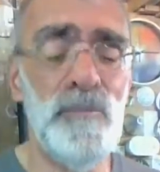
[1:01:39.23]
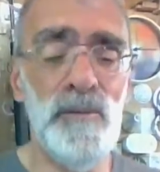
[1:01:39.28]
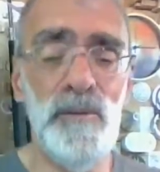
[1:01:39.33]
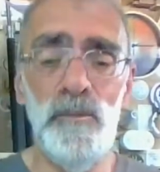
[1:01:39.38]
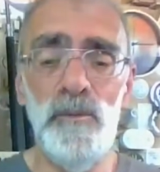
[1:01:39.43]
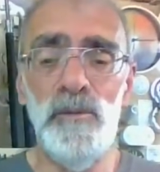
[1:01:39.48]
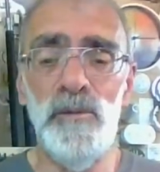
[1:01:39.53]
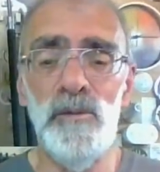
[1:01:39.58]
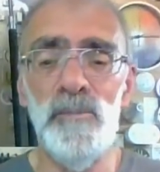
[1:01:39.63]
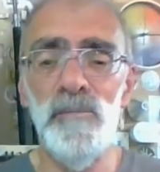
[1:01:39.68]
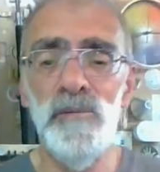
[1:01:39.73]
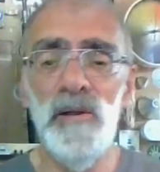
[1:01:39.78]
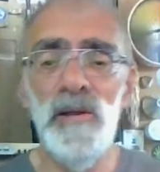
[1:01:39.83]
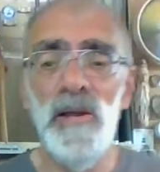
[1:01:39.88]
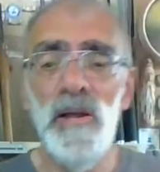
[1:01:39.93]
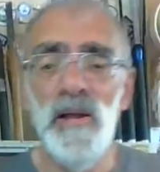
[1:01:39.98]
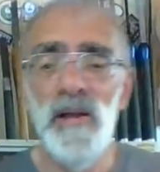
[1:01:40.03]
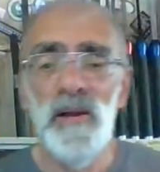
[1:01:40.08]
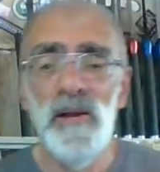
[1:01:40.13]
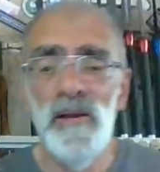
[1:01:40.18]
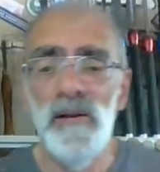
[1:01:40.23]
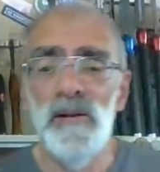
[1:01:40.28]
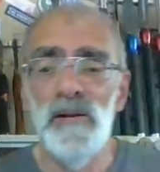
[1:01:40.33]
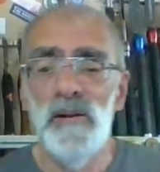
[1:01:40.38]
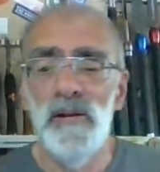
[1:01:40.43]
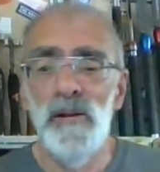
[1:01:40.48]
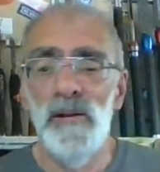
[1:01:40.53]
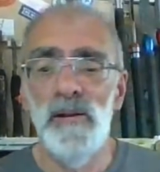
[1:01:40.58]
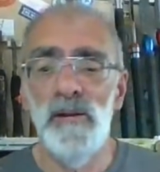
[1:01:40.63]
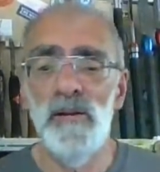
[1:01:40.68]
There we go.
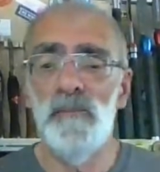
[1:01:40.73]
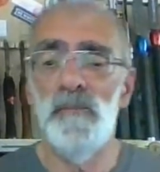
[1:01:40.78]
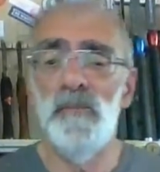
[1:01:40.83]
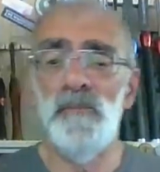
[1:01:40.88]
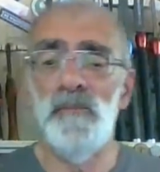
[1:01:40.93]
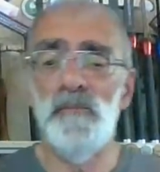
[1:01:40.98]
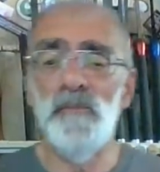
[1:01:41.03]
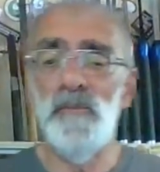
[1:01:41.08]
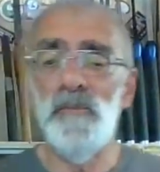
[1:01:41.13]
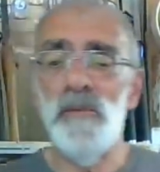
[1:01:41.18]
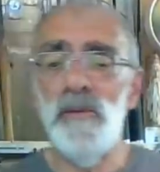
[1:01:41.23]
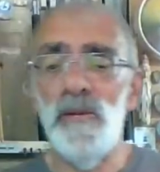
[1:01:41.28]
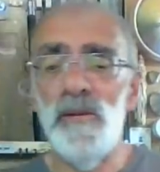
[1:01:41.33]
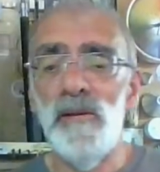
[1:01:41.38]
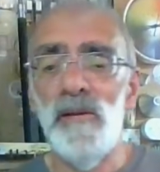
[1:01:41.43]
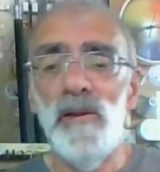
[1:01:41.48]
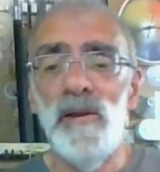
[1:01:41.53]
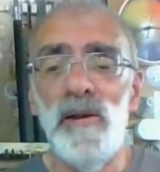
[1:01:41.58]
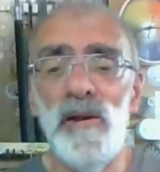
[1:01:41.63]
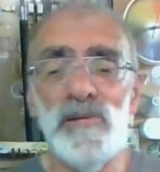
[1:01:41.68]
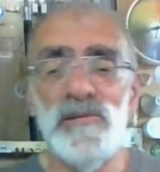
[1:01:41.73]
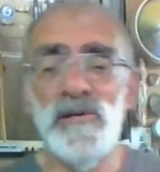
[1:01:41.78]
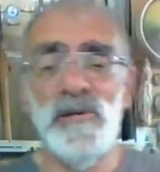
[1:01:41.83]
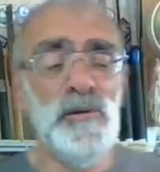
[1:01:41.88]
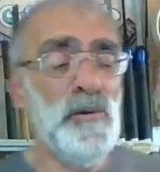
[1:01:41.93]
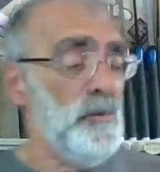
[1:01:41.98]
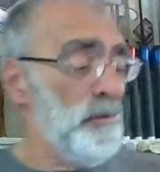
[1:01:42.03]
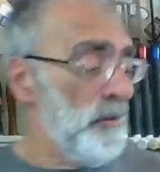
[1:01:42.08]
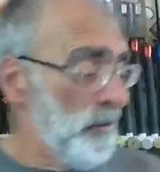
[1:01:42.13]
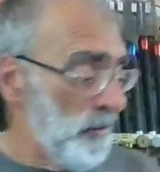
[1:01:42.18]
Um, I'll tell
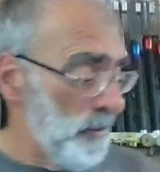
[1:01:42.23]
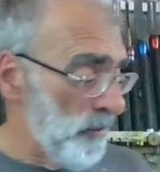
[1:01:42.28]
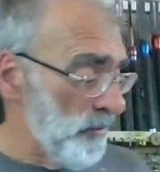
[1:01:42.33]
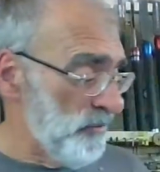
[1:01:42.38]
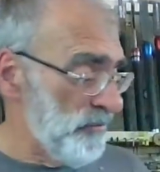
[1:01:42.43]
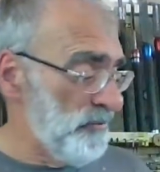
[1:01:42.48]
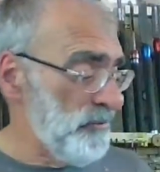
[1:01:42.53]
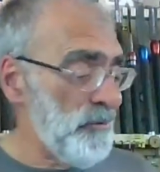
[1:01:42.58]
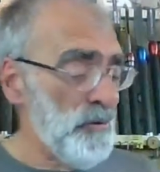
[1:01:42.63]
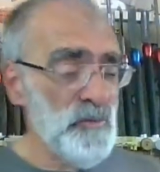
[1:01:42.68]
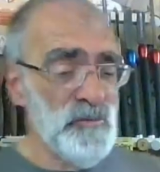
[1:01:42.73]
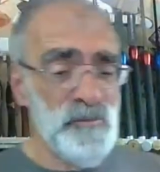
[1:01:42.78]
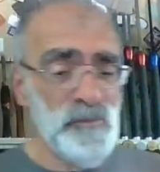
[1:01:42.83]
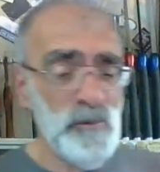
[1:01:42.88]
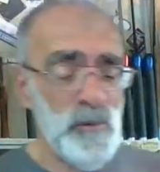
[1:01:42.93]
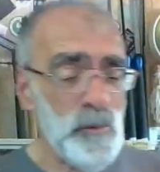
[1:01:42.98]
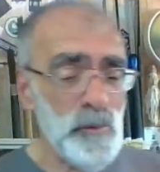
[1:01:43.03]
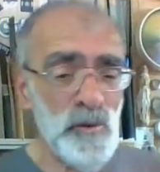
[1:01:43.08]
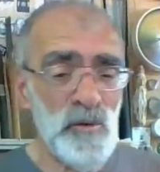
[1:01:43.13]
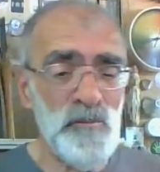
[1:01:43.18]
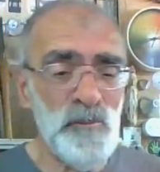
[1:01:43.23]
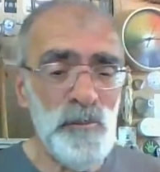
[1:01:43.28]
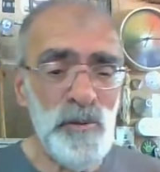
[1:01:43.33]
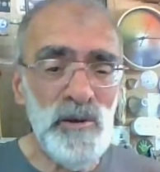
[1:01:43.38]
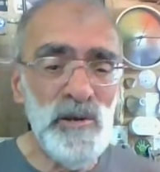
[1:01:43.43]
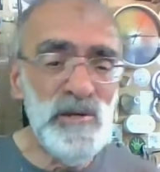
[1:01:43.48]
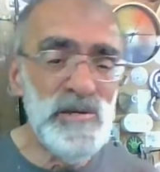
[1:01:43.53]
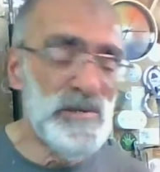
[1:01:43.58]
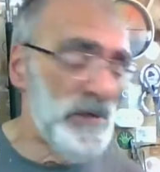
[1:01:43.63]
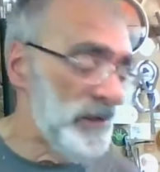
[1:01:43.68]
you, off, off, going off
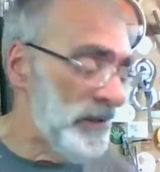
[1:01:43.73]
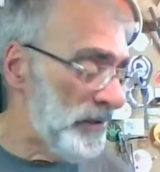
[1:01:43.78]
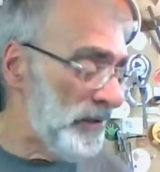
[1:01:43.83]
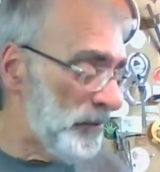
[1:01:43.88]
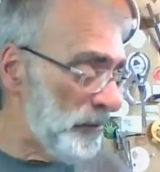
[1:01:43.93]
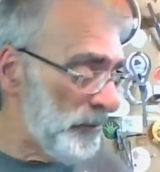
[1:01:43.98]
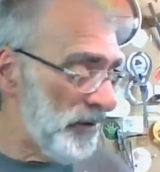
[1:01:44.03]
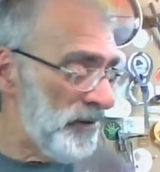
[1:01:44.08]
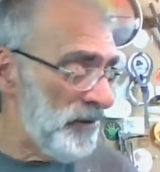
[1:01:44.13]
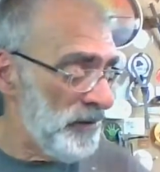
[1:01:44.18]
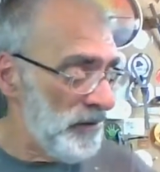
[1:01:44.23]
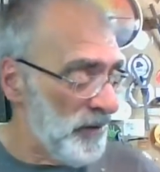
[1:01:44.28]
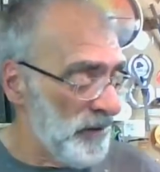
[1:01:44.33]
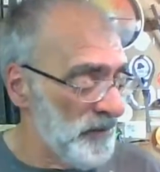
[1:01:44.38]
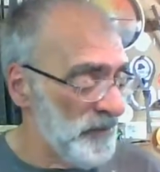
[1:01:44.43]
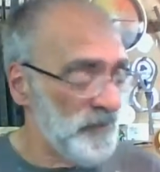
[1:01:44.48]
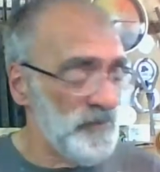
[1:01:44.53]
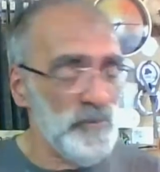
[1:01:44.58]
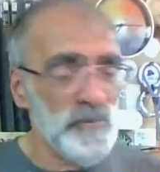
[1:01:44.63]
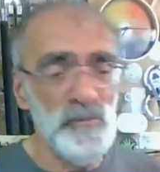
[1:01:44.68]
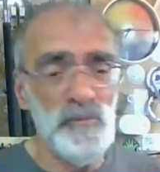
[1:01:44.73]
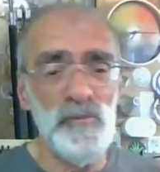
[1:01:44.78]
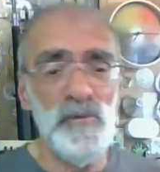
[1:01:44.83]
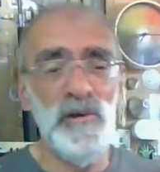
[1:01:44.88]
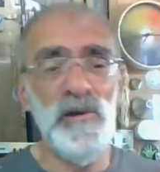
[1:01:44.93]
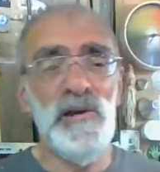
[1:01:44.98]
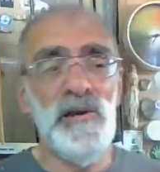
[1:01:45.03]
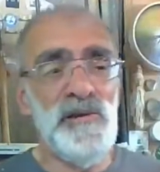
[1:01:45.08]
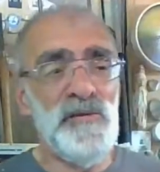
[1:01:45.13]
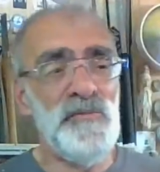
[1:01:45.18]
piste a little bit, I've
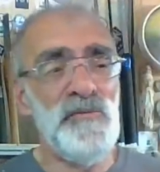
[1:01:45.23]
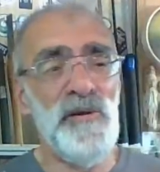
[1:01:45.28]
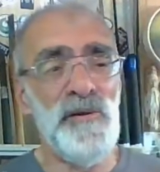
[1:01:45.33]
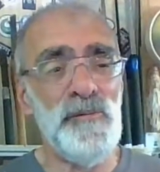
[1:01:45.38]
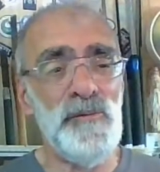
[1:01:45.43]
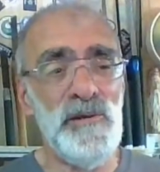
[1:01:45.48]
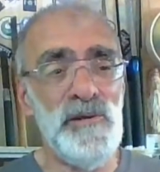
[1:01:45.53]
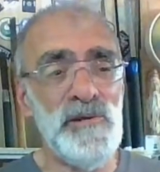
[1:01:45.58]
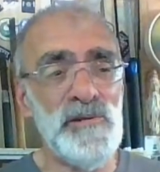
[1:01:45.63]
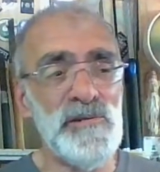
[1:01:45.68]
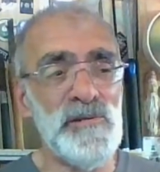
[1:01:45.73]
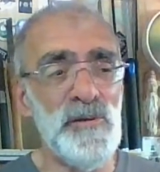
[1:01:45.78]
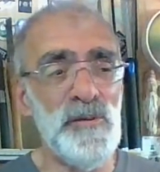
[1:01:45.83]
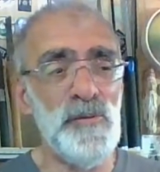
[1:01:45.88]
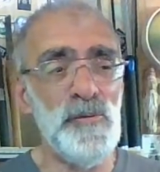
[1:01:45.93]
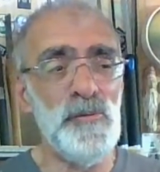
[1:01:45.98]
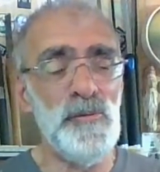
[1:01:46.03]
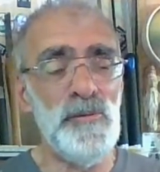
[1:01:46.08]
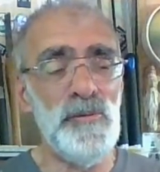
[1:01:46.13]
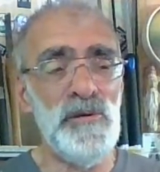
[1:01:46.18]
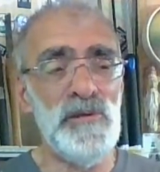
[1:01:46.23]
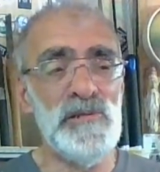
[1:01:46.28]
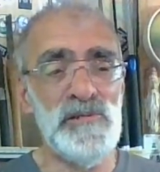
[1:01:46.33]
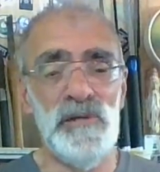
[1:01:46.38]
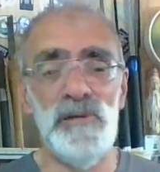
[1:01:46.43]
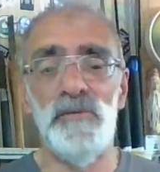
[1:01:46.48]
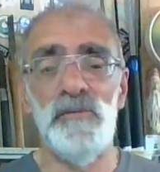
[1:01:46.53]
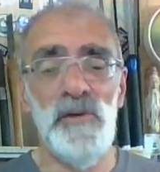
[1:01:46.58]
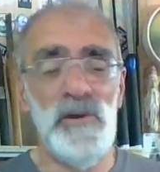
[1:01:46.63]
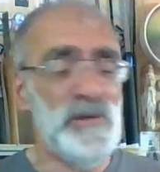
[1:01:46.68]
really found it so
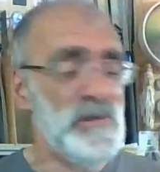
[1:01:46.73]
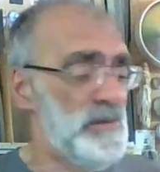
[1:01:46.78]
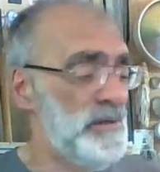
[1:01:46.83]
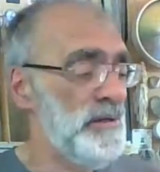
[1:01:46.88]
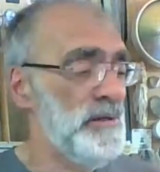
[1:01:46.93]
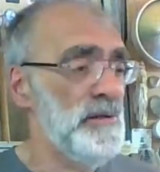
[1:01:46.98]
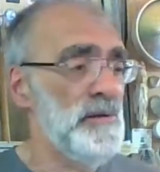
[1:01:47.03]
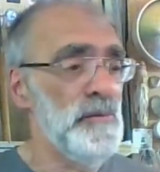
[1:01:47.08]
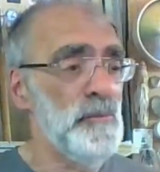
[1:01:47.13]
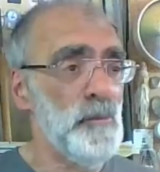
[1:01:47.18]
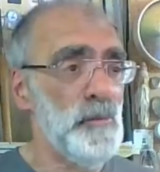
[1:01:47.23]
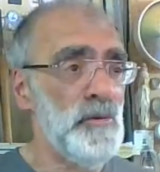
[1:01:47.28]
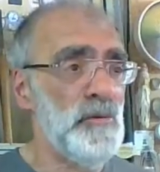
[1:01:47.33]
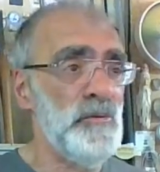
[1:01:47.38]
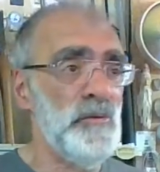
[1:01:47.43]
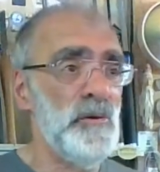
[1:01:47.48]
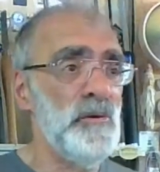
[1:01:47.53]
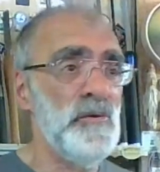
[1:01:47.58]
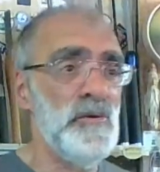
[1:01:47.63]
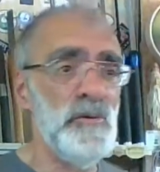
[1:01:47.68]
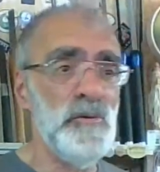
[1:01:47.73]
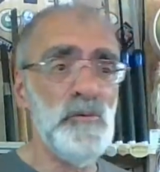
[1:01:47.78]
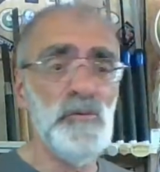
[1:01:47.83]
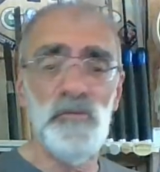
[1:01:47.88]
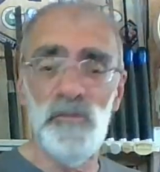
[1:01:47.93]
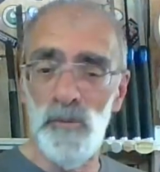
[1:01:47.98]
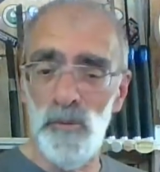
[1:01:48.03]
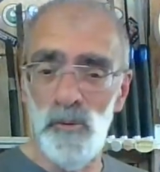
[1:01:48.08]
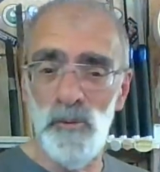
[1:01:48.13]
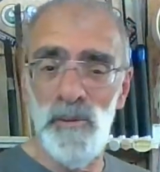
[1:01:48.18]
exhilarating with a new
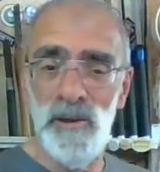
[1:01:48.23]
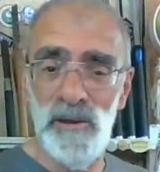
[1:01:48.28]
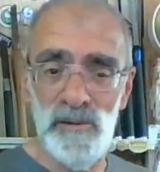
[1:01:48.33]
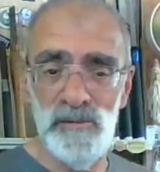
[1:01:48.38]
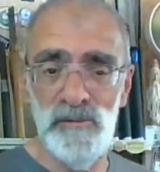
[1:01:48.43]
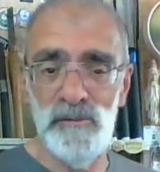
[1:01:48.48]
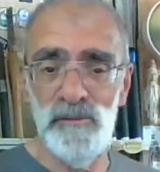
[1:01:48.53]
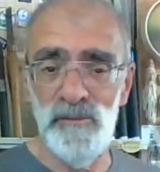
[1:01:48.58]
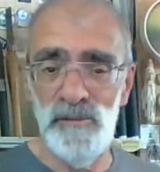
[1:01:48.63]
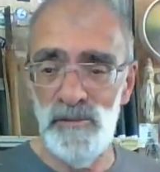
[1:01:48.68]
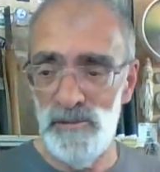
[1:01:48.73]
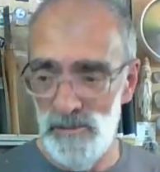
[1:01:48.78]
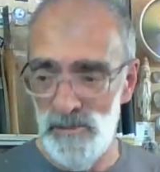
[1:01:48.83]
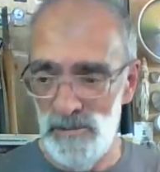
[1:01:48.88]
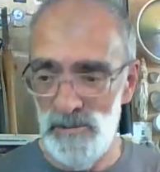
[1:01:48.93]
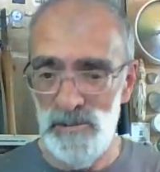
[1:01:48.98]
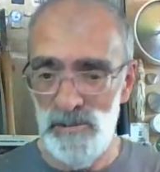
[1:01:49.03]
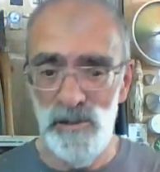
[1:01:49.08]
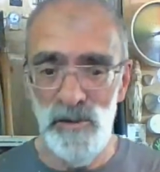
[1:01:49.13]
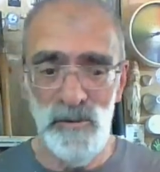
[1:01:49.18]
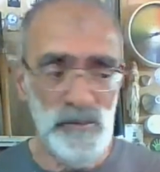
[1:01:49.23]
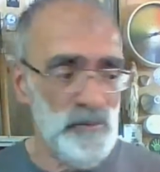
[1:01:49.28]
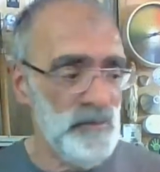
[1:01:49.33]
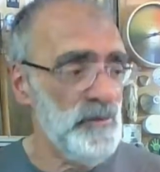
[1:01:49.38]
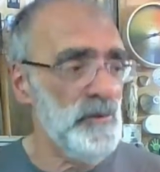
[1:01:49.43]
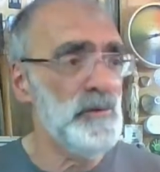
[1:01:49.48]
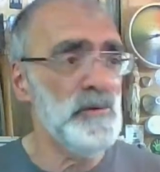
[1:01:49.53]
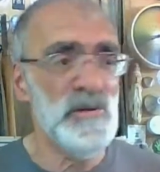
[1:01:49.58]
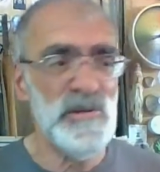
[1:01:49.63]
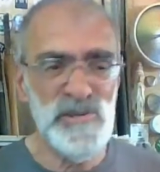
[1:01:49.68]
format, this, this live
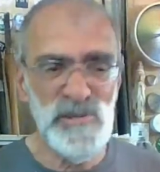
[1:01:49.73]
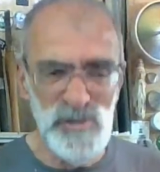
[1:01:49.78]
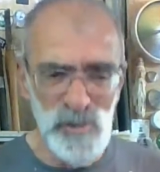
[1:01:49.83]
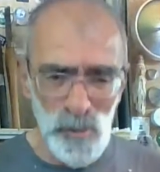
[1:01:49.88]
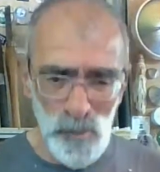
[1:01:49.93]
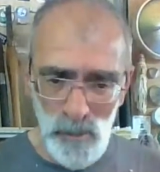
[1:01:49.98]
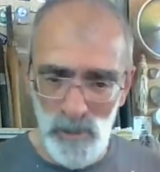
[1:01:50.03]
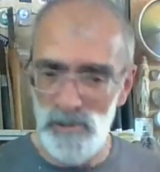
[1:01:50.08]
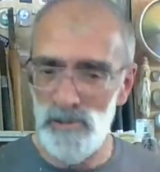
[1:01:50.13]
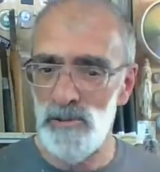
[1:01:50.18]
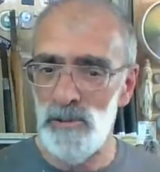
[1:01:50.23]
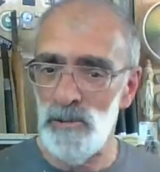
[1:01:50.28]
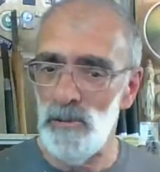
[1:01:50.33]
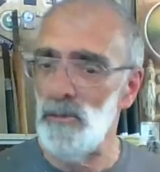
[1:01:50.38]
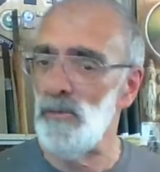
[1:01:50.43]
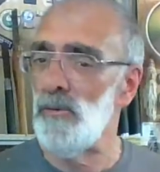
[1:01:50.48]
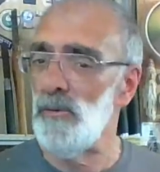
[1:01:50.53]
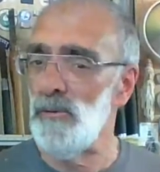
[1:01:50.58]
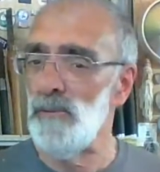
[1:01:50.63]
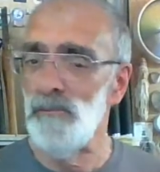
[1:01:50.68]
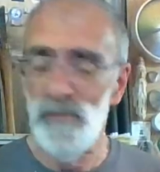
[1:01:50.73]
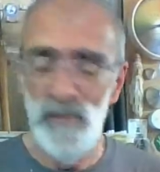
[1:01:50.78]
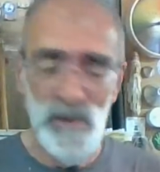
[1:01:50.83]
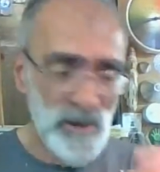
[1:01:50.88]
thing. There's so much to learn.